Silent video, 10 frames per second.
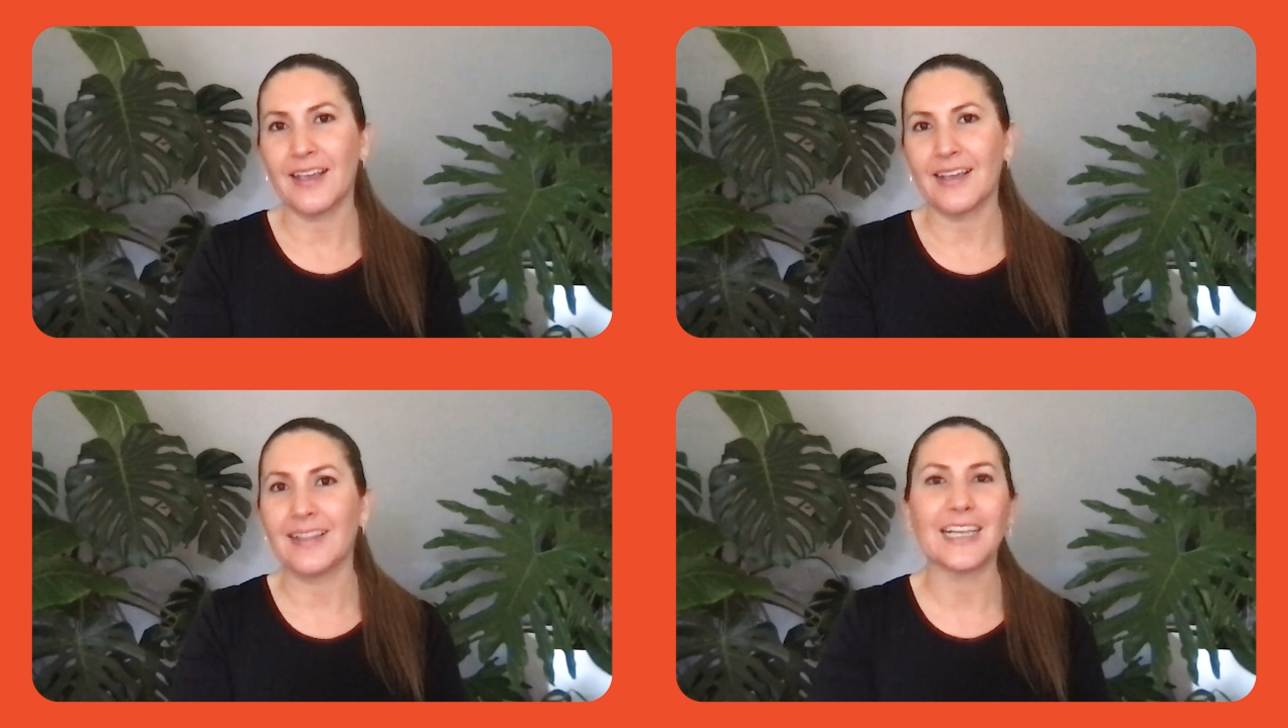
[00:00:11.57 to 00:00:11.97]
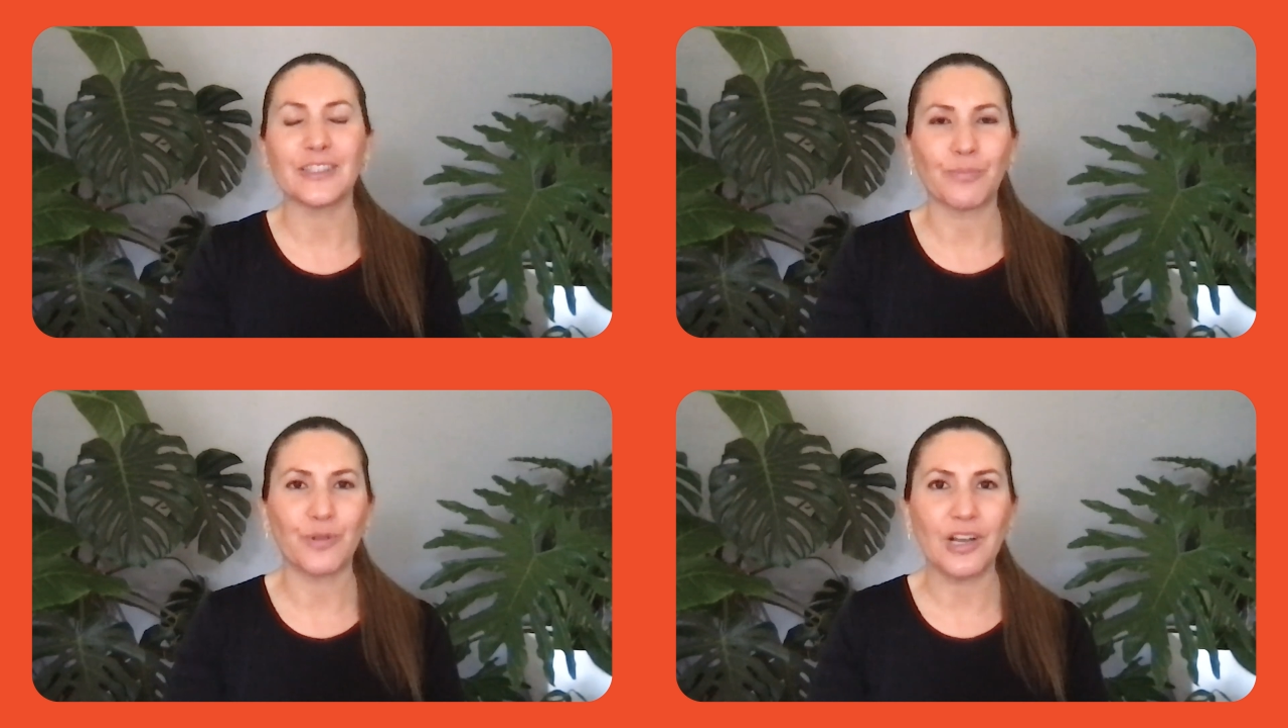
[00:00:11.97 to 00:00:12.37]

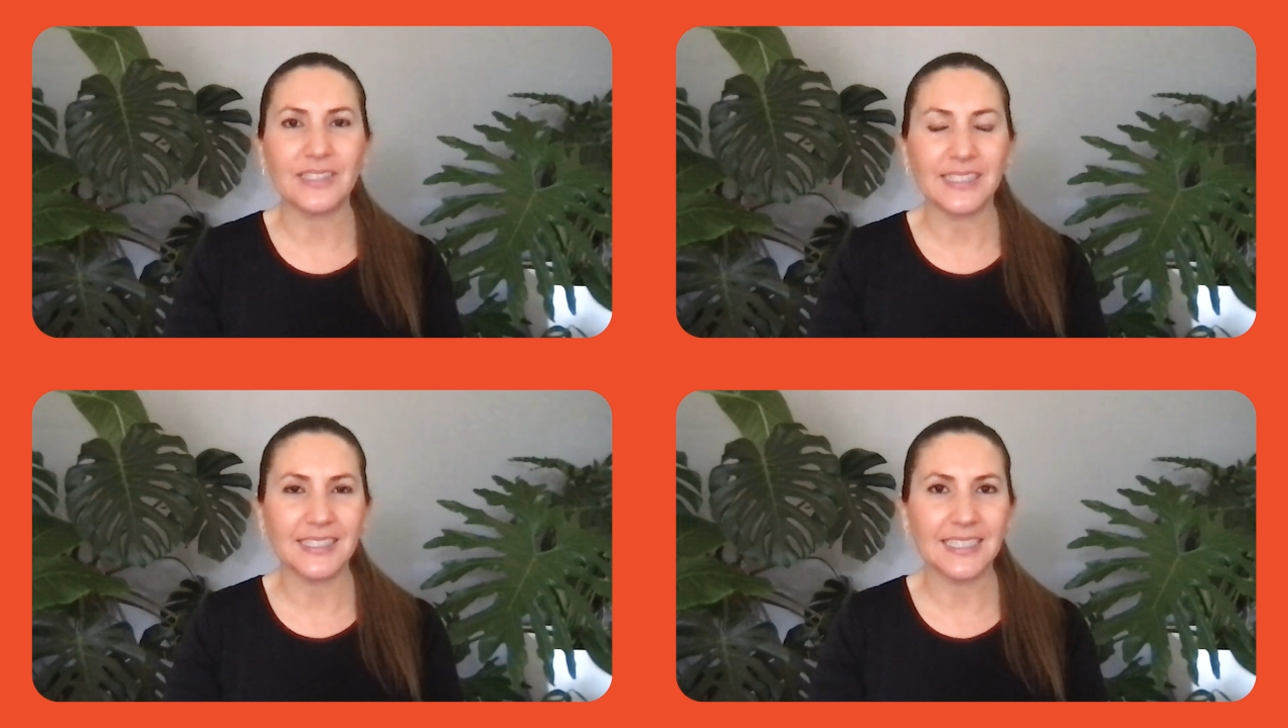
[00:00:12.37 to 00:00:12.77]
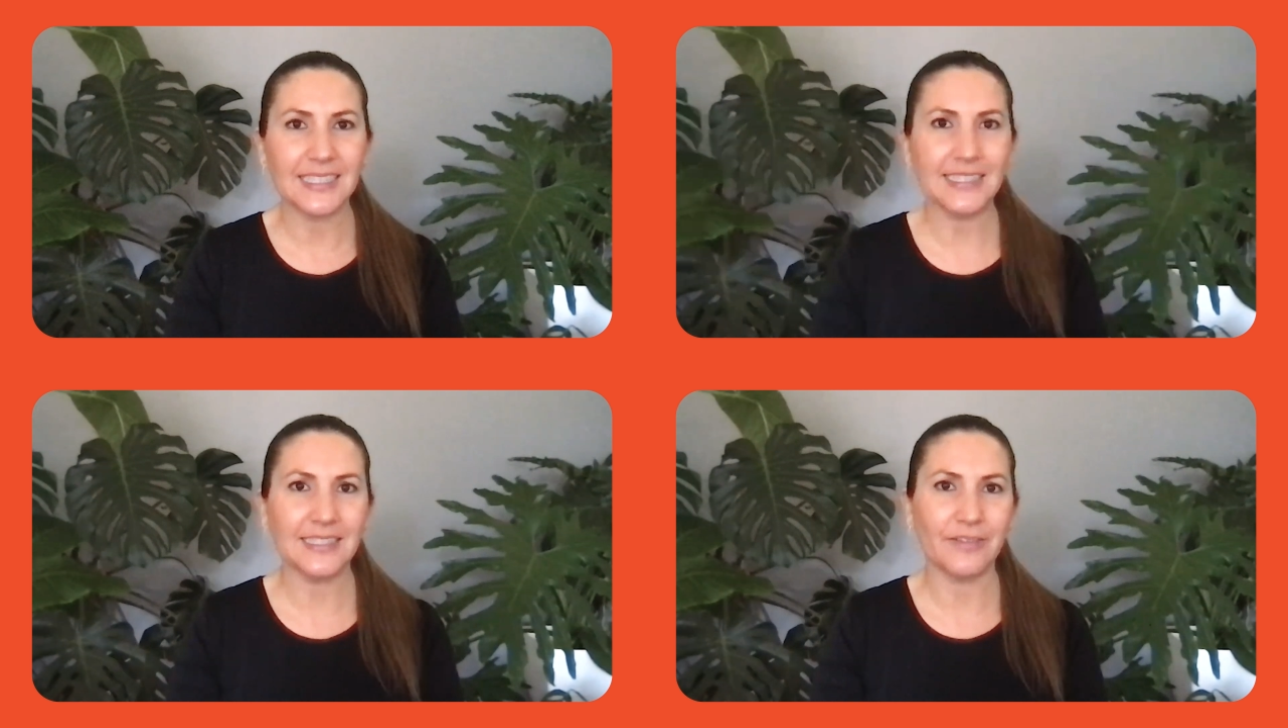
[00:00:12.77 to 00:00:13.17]
glass
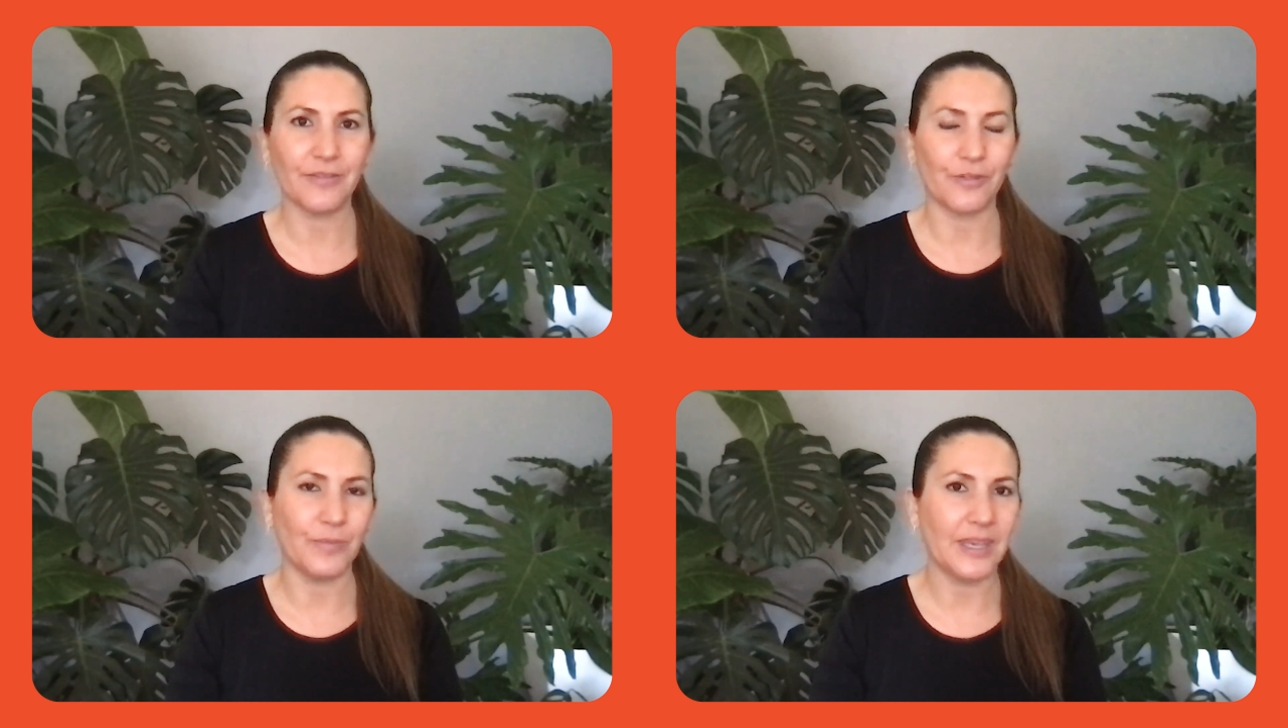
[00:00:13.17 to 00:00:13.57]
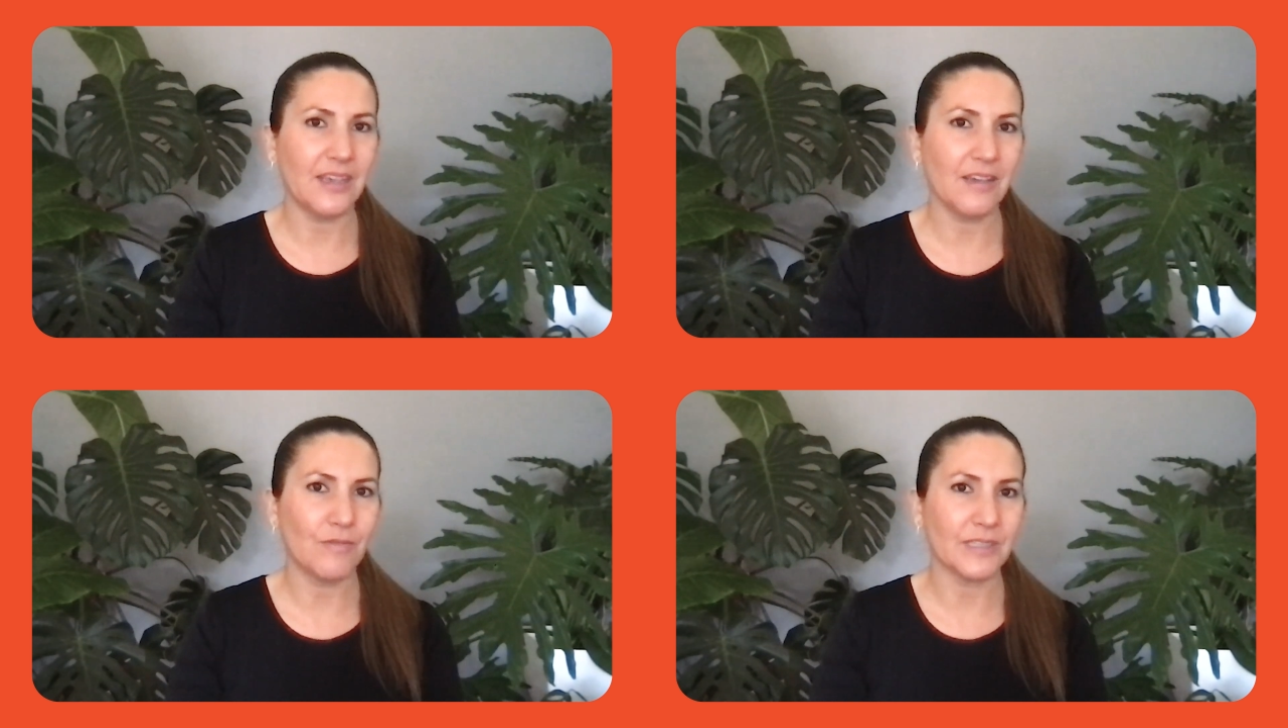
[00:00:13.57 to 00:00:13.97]
processes for
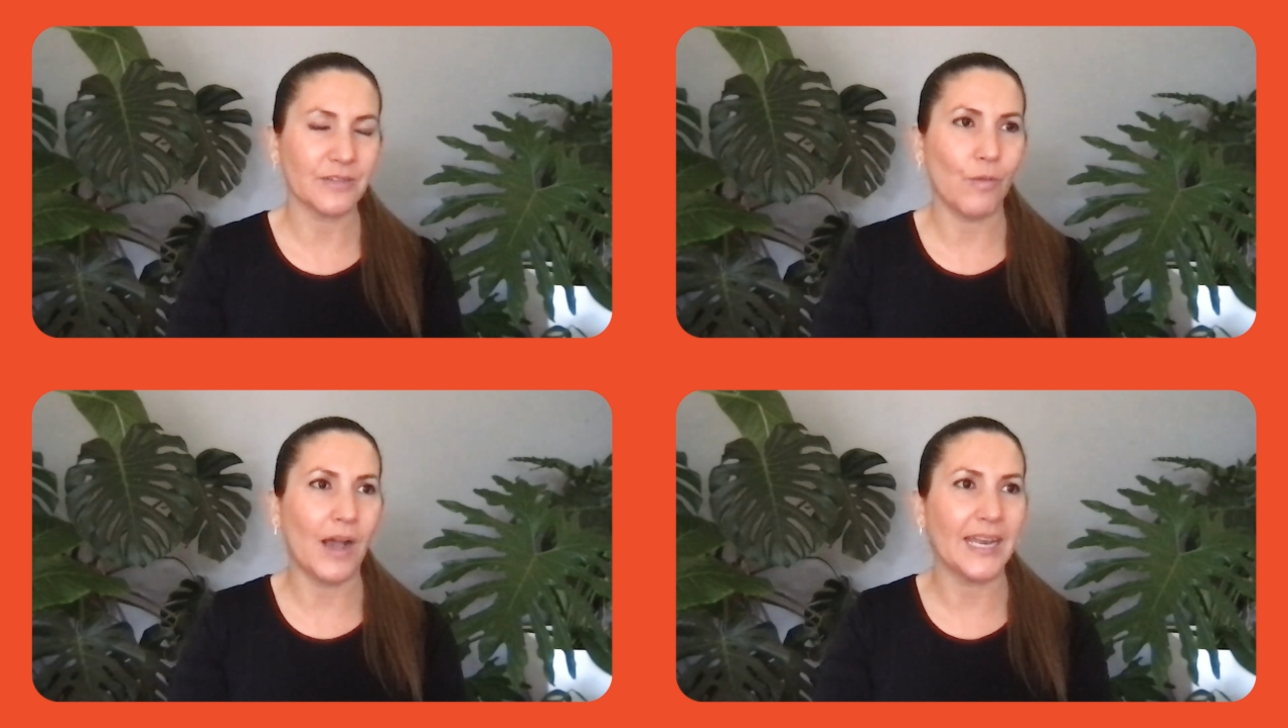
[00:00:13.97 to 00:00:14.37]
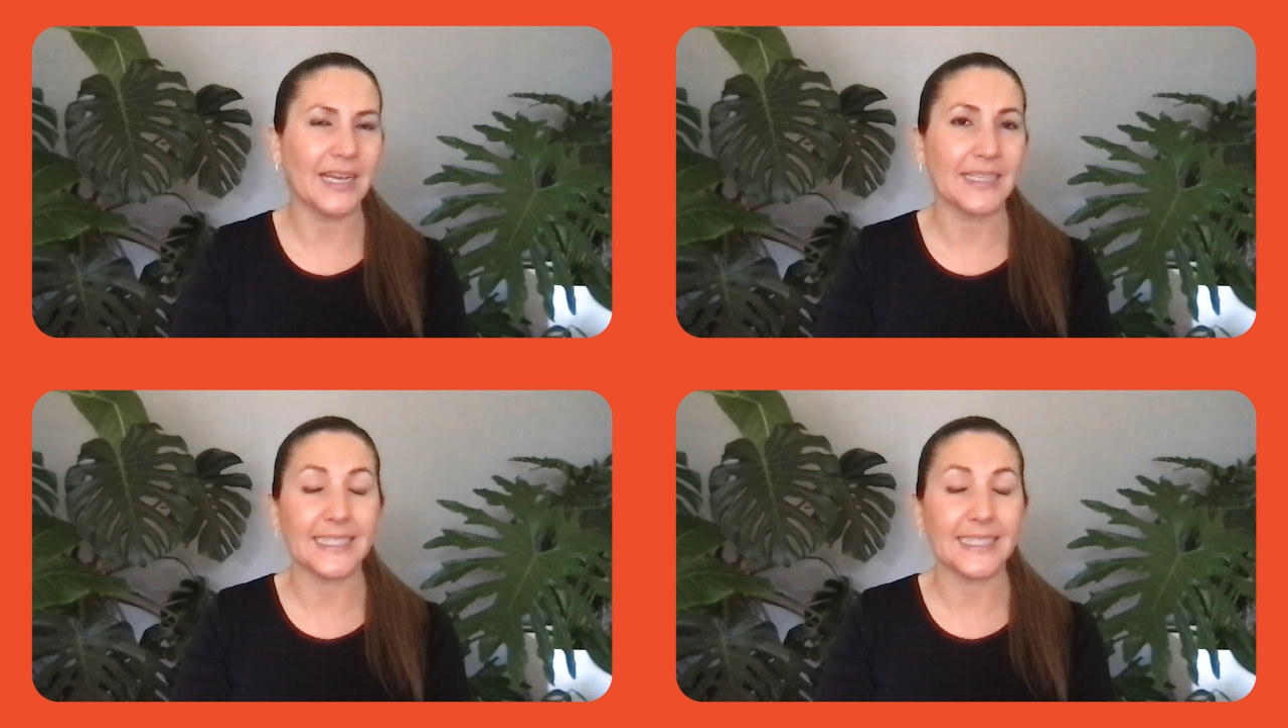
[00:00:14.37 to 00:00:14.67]
me was quite a